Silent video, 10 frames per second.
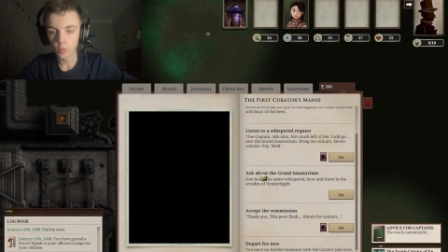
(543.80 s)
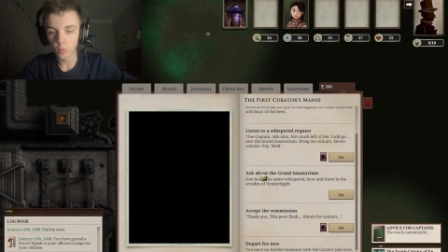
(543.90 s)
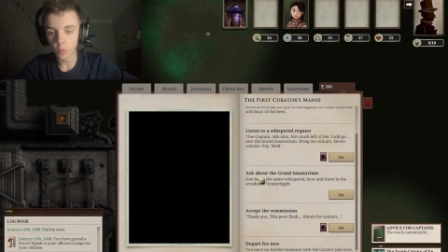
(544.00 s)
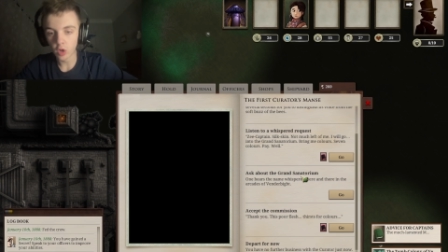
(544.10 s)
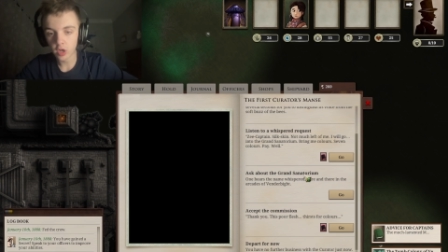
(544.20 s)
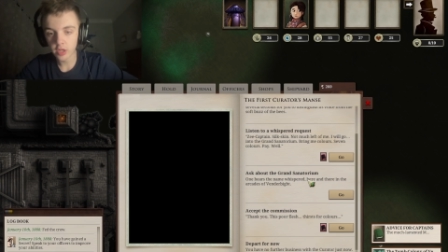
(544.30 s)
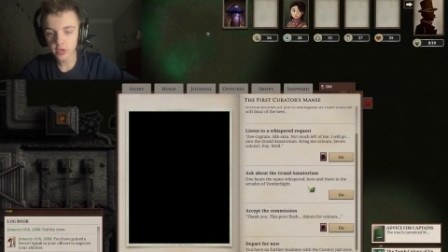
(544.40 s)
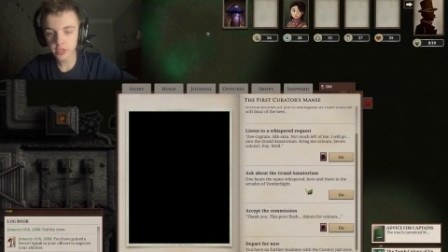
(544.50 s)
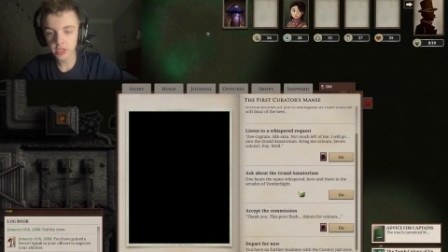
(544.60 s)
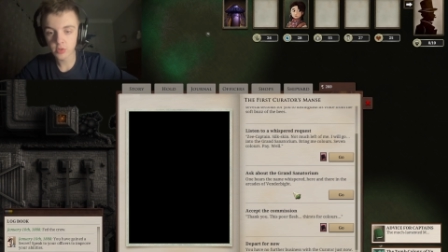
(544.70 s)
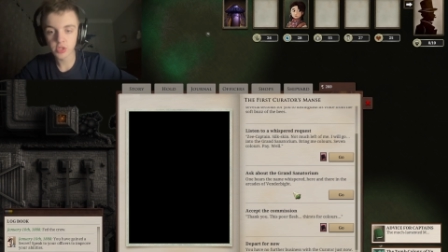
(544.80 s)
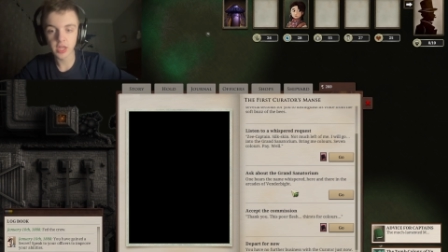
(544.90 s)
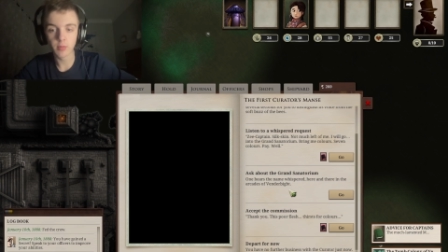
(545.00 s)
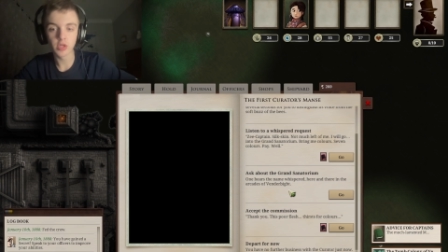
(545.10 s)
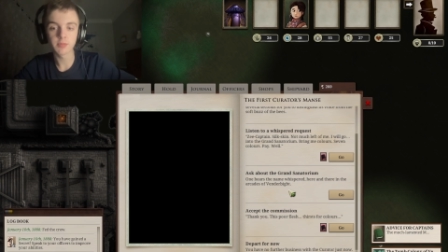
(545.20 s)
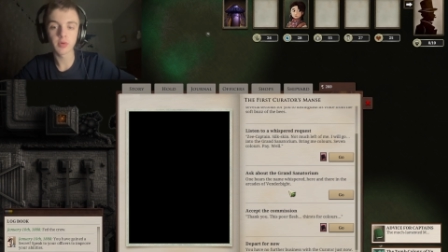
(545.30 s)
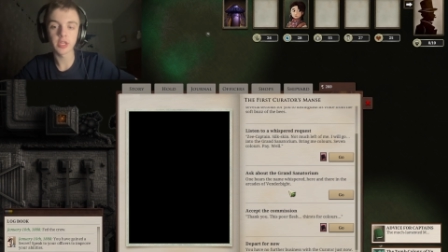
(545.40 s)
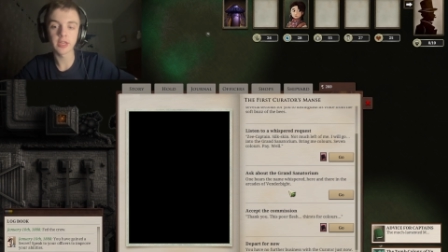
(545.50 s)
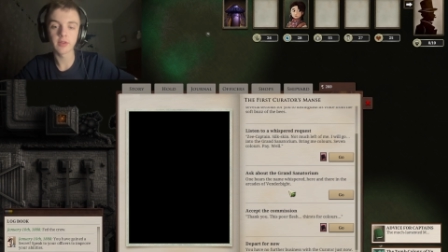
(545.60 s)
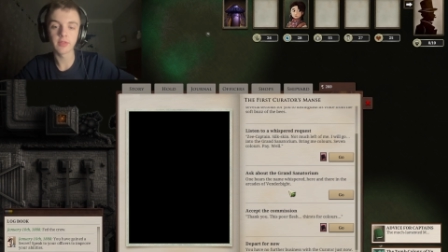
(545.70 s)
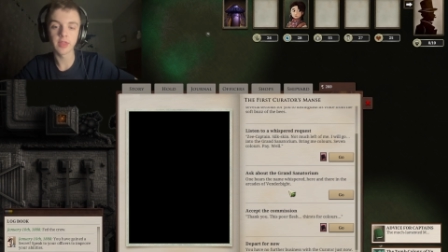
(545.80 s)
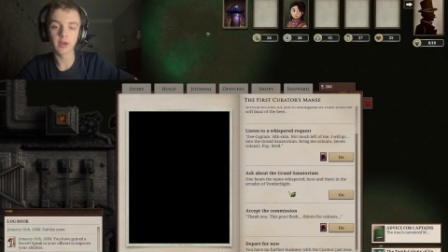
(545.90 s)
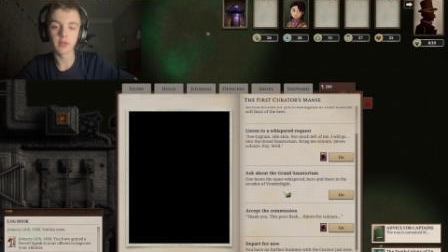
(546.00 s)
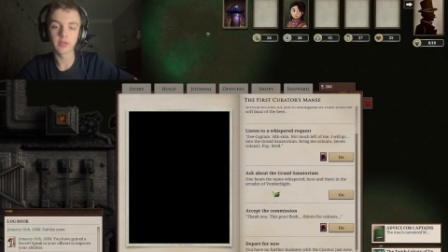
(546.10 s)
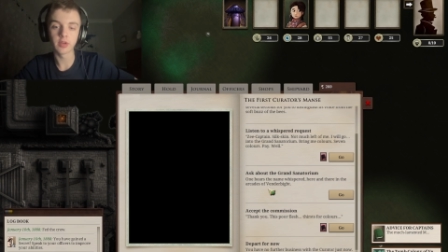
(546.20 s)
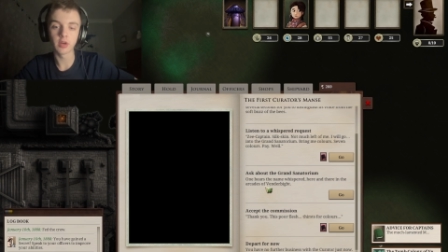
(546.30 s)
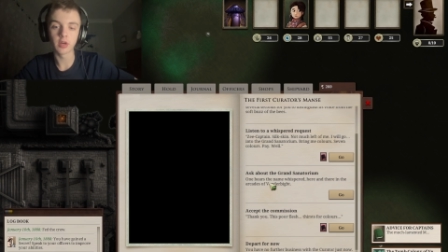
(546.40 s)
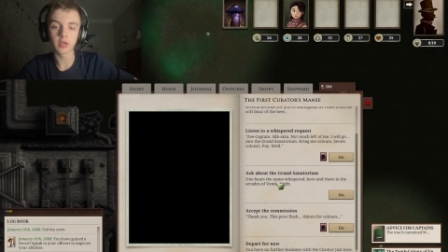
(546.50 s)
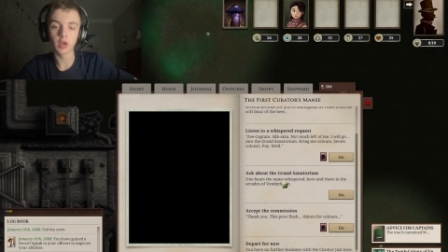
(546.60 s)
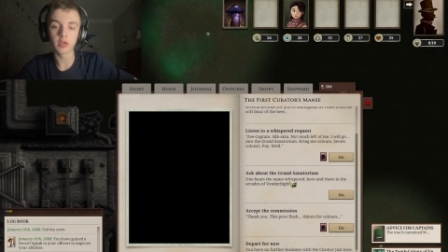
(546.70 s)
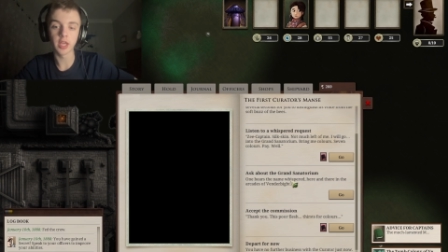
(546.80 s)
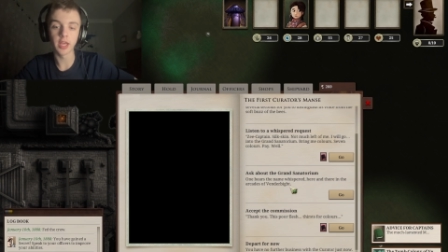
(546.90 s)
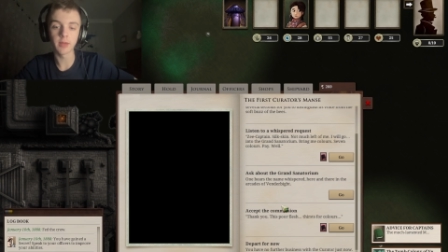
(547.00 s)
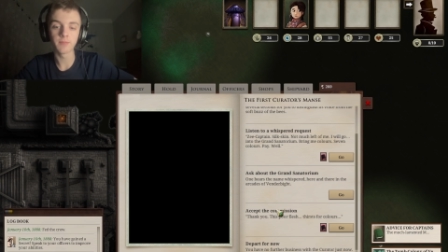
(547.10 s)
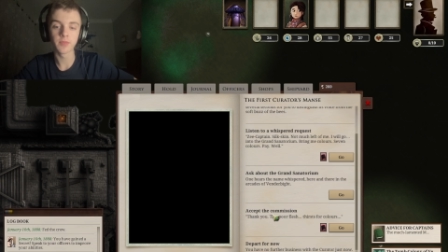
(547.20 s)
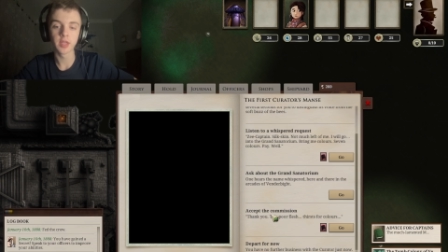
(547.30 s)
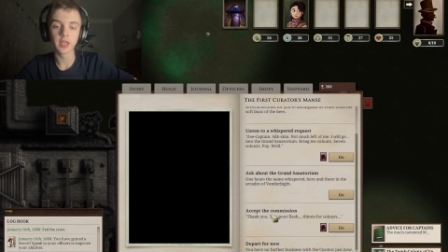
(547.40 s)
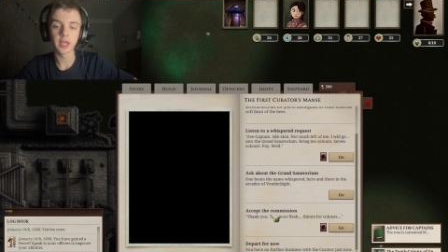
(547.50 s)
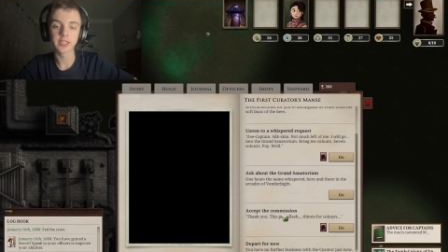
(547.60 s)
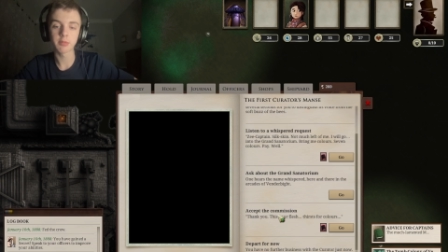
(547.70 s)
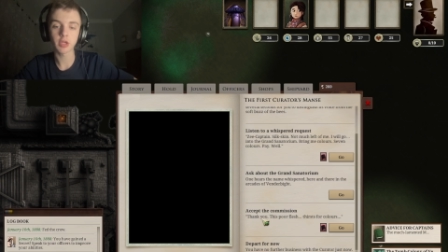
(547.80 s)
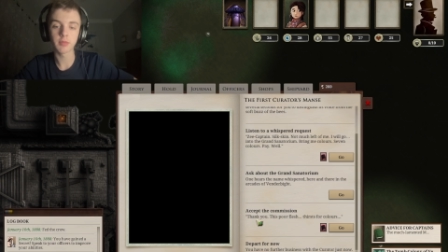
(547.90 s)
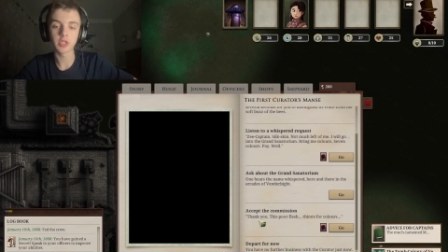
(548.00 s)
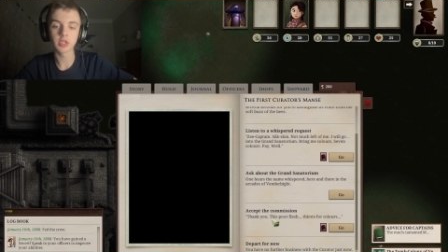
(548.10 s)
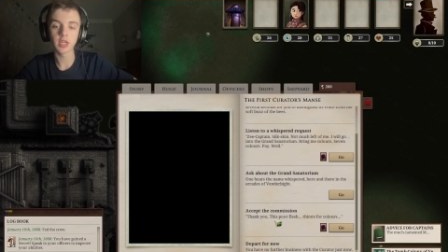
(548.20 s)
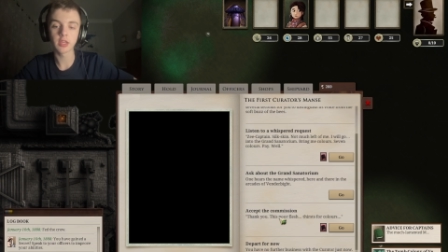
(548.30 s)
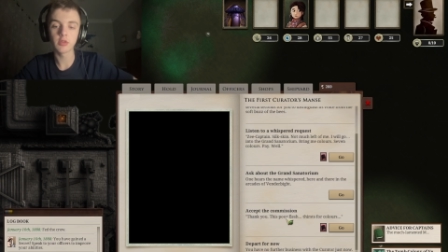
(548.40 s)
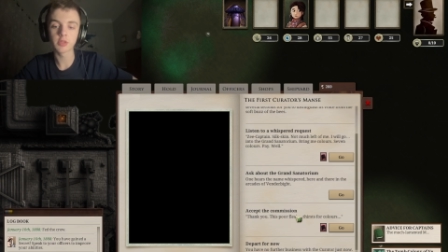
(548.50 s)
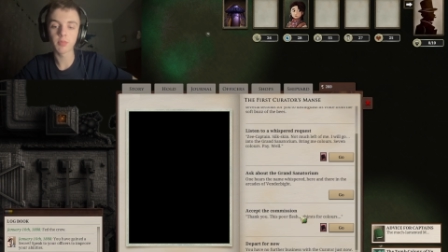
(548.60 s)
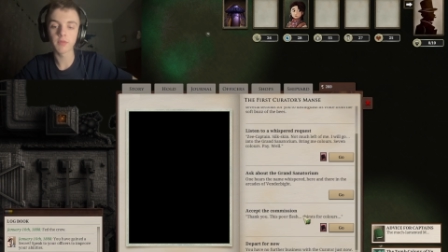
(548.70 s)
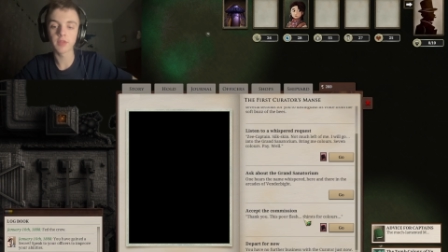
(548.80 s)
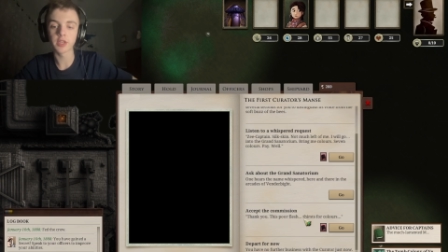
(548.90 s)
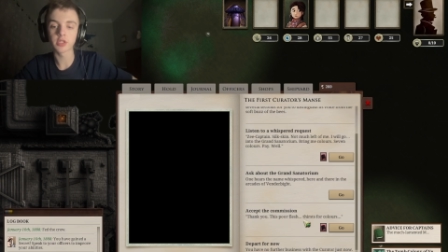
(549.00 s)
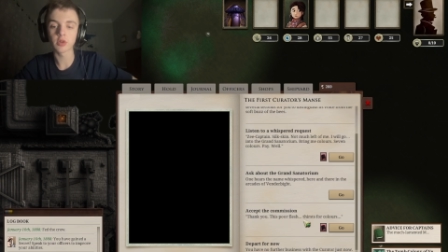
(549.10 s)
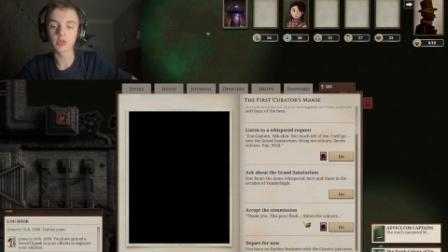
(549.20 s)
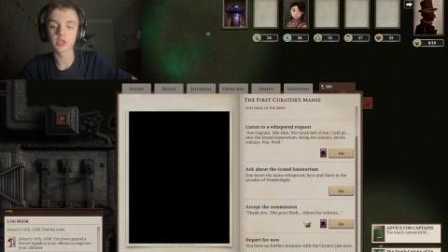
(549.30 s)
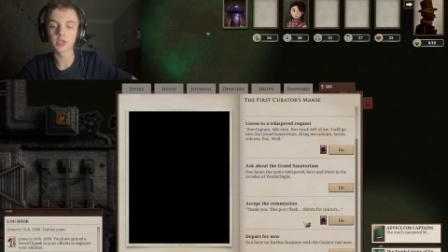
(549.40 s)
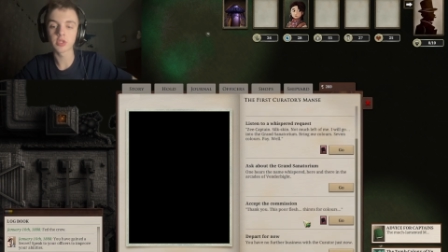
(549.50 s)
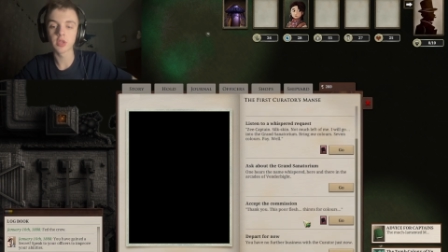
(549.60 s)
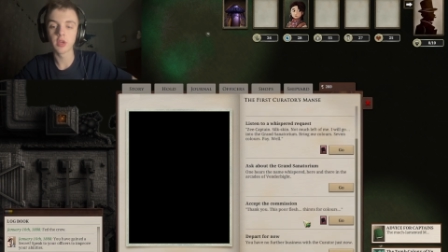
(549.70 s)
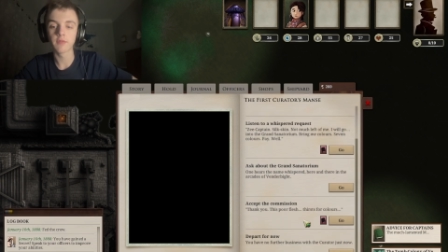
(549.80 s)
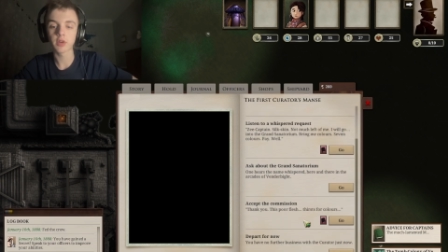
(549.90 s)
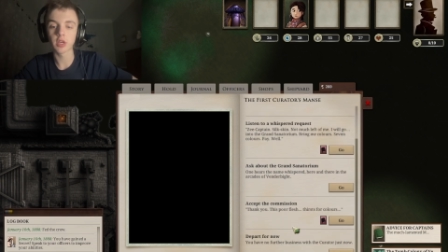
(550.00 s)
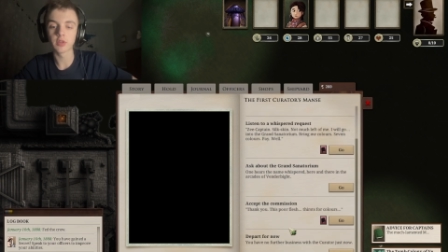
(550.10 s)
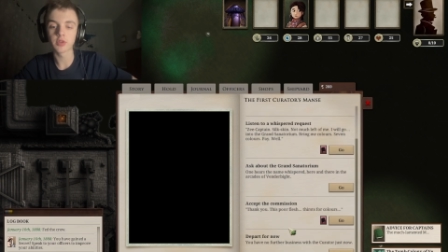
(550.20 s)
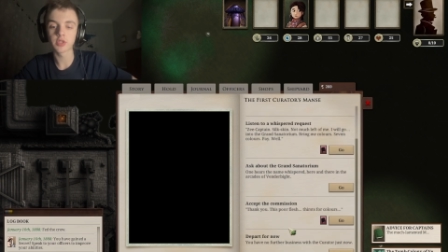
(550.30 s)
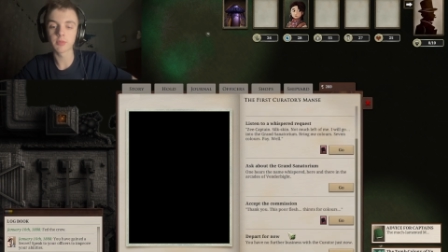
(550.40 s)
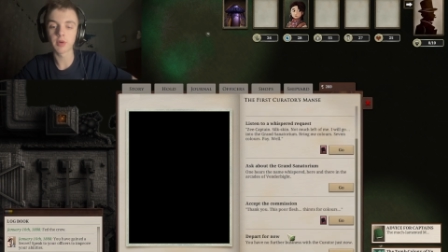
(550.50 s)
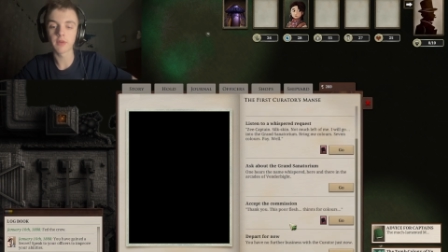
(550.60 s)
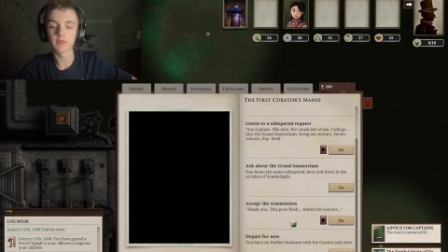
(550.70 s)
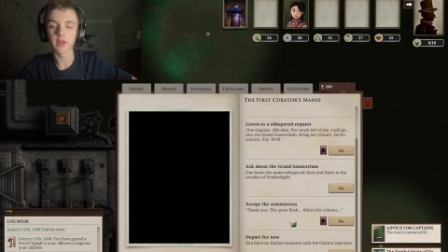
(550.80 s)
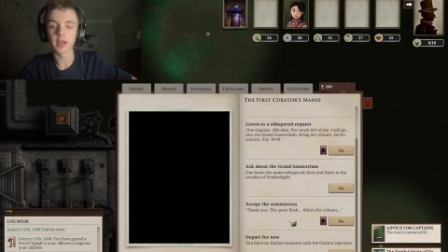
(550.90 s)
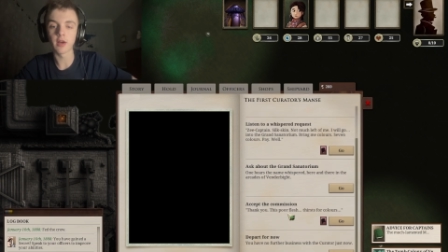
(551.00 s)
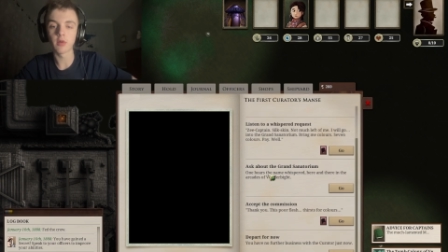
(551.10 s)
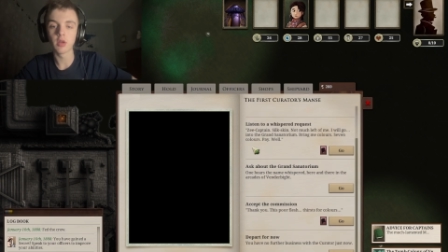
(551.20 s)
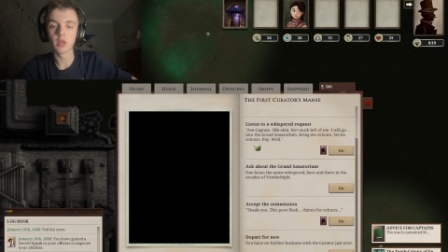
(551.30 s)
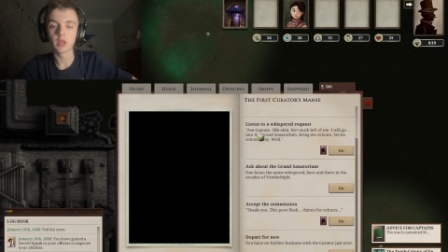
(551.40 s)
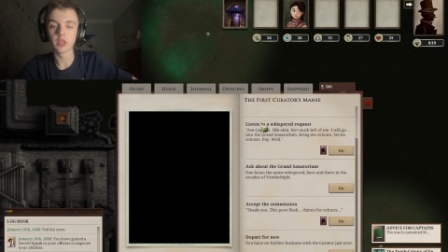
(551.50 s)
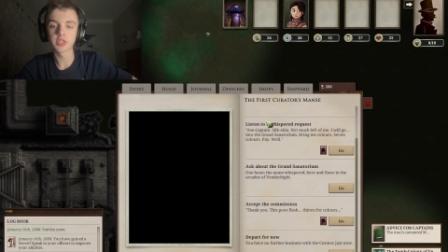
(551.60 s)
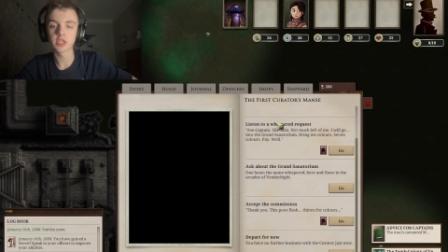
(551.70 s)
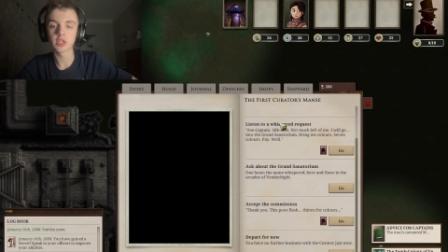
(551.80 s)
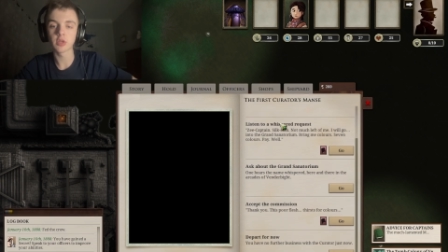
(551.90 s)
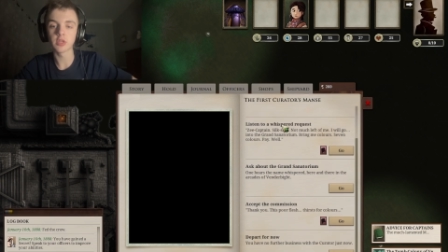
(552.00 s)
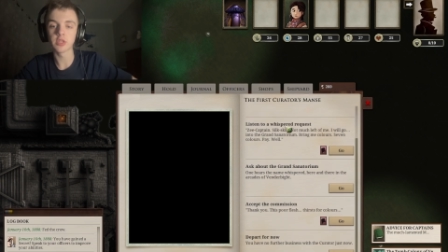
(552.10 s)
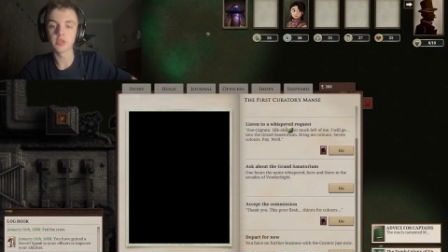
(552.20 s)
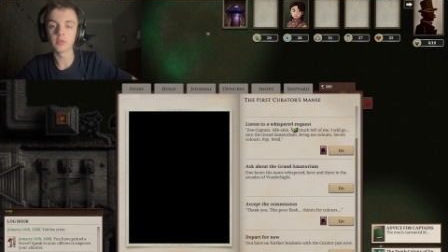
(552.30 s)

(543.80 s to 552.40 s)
One hears the name whispered here and there in the arc. Okay. Accept a commission. Thank you. This poor flesh thirsts for colors. Depart for now. Listen to the